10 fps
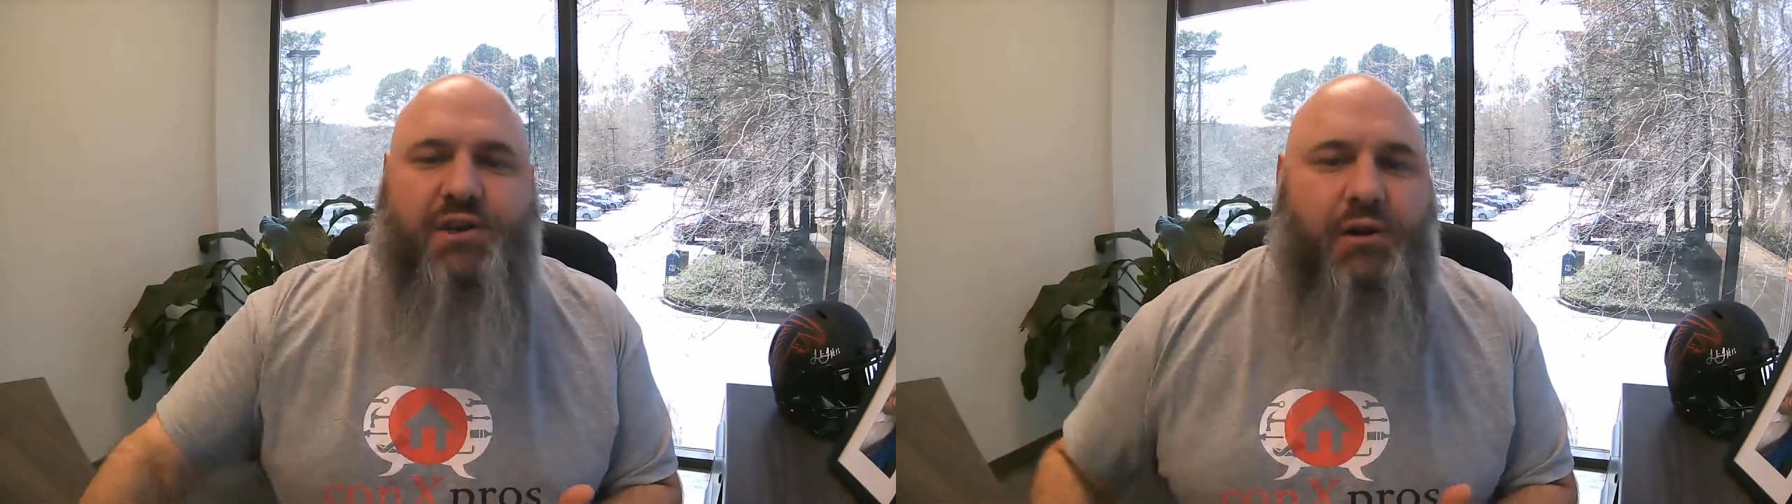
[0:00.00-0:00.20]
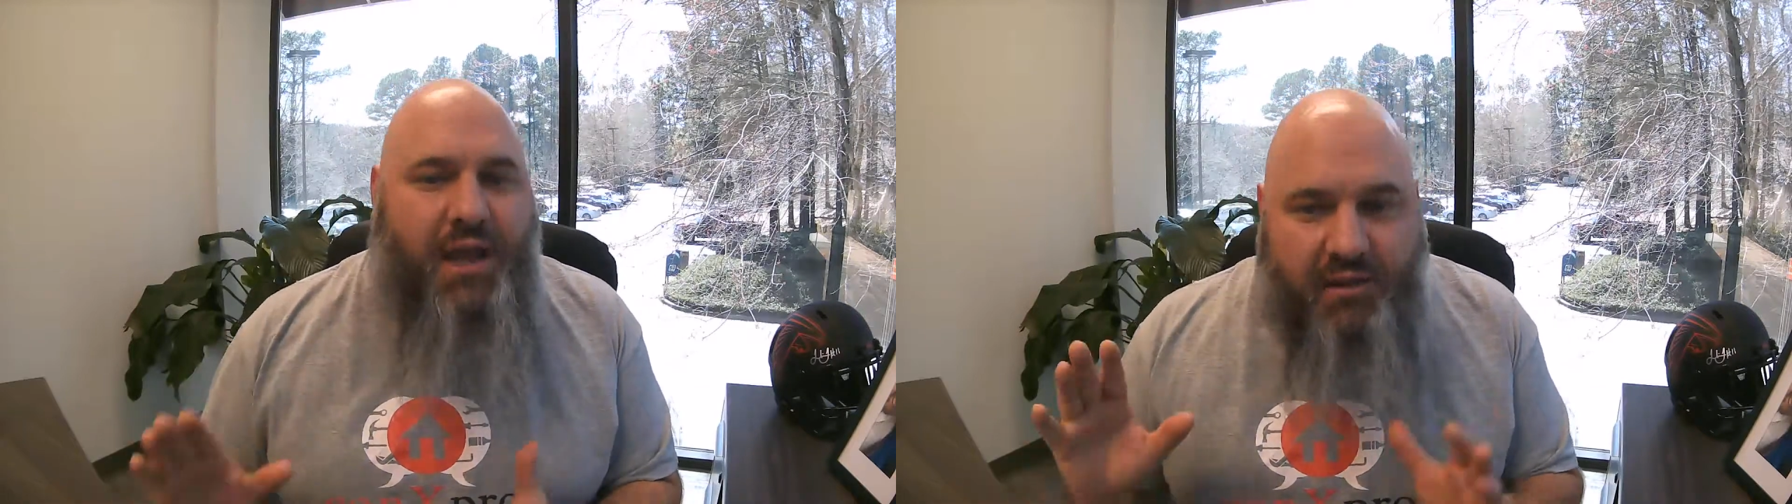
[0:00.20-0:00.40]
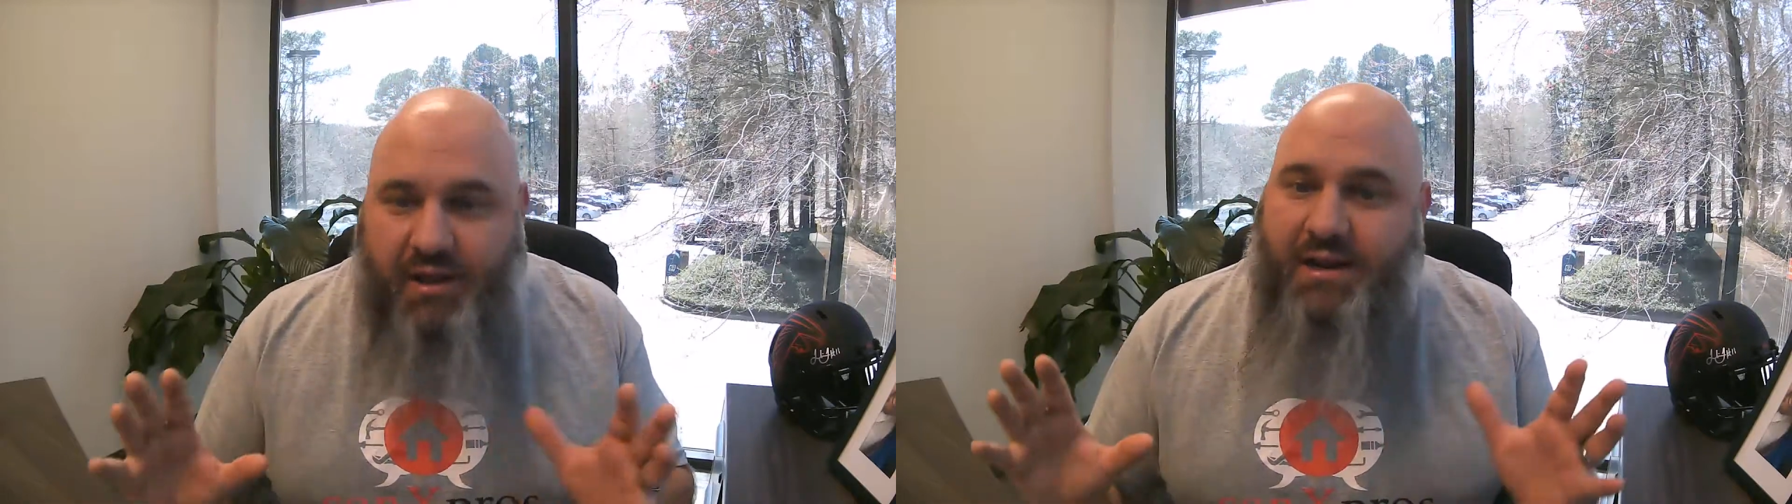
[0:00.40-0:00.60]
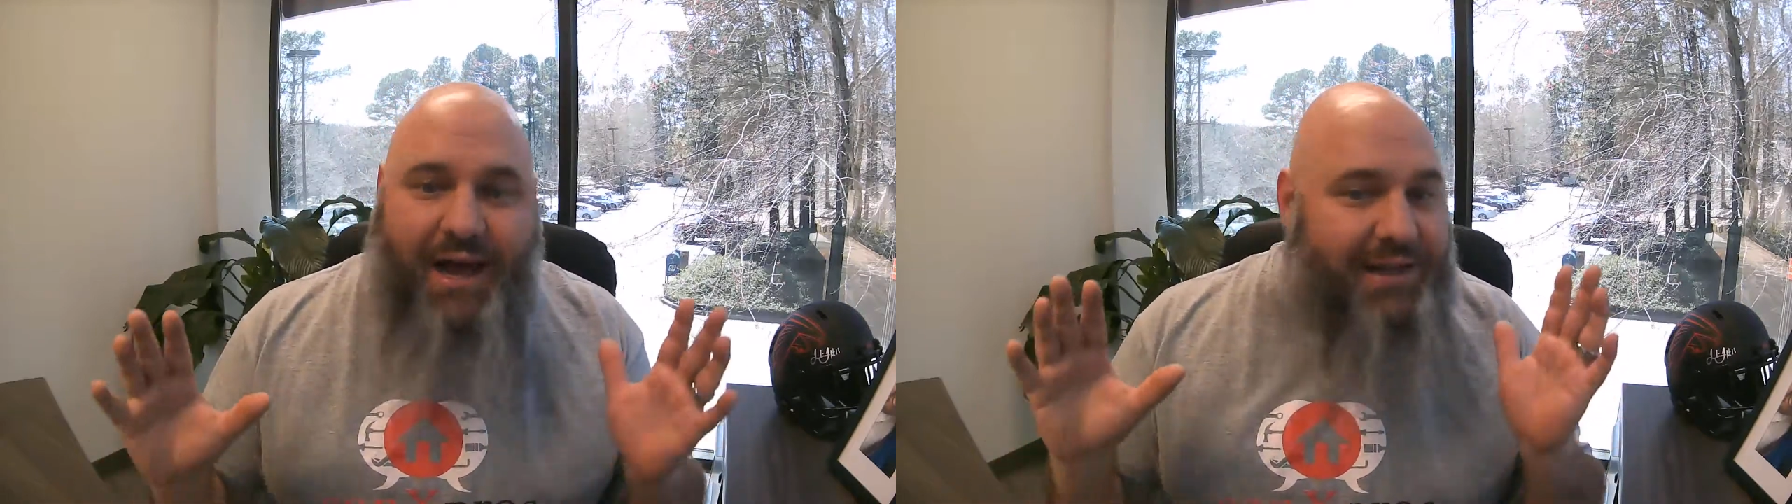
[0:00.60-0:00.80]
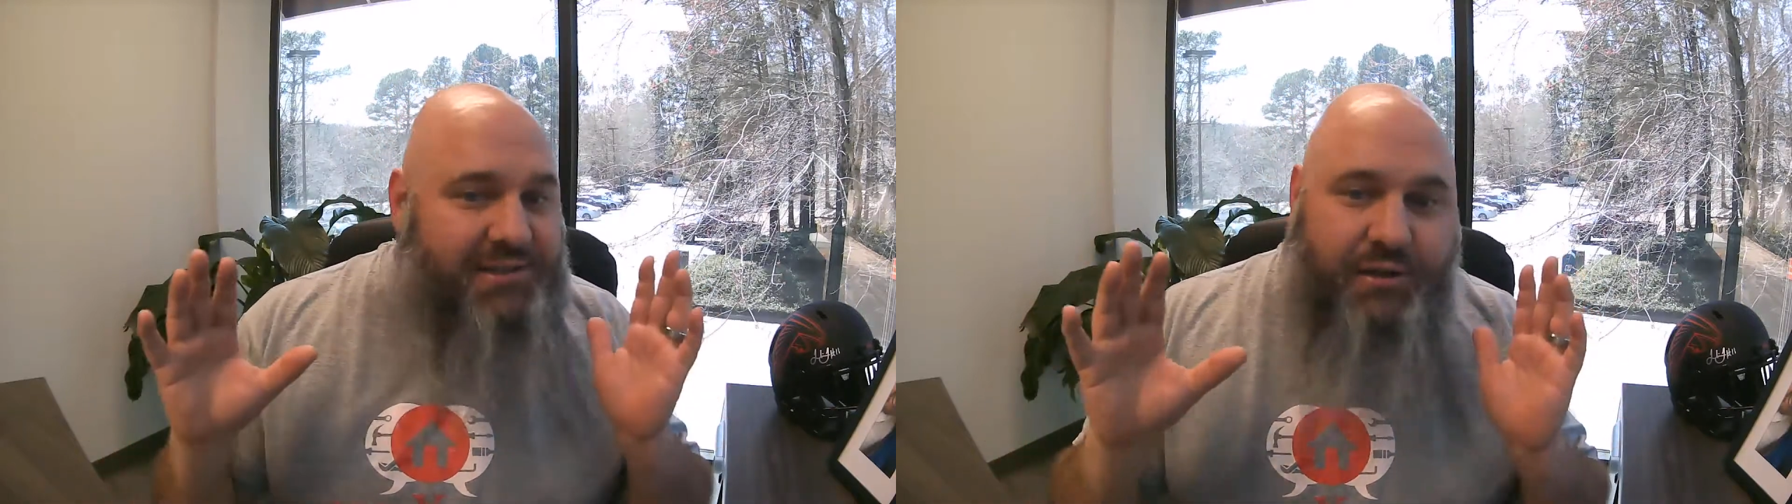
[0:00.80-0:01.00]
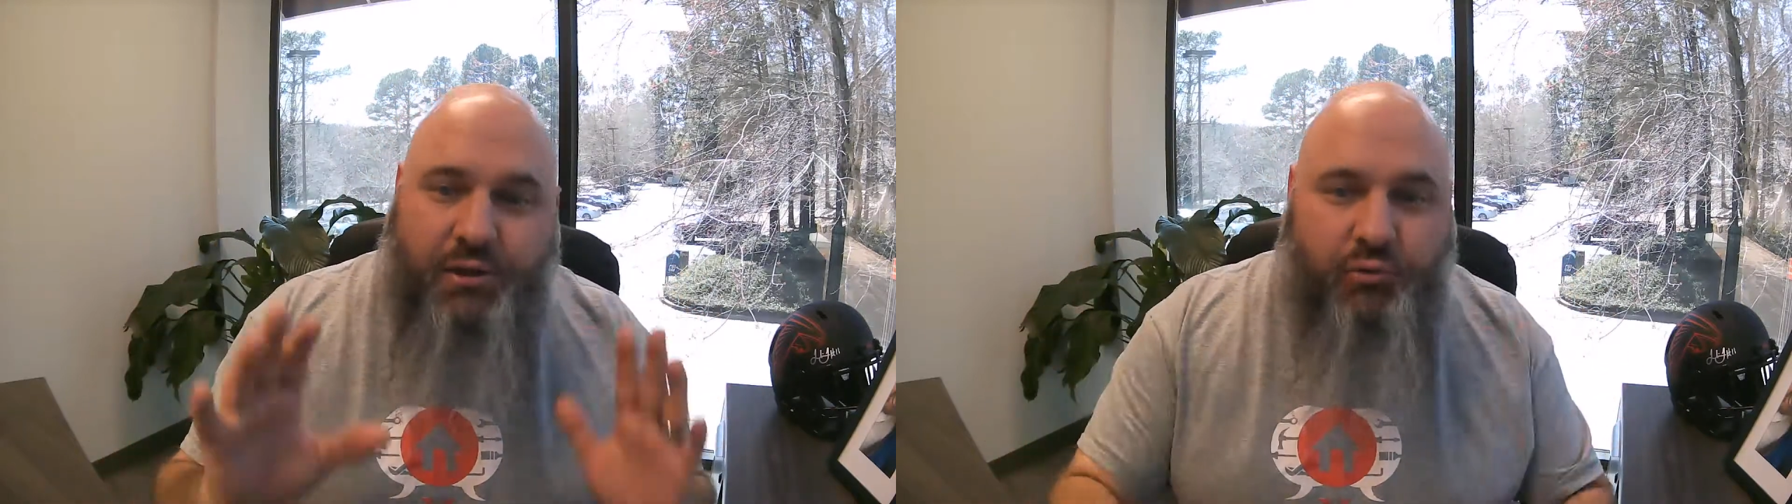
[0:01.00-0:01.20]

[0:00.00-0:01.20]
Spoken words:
on end and constantly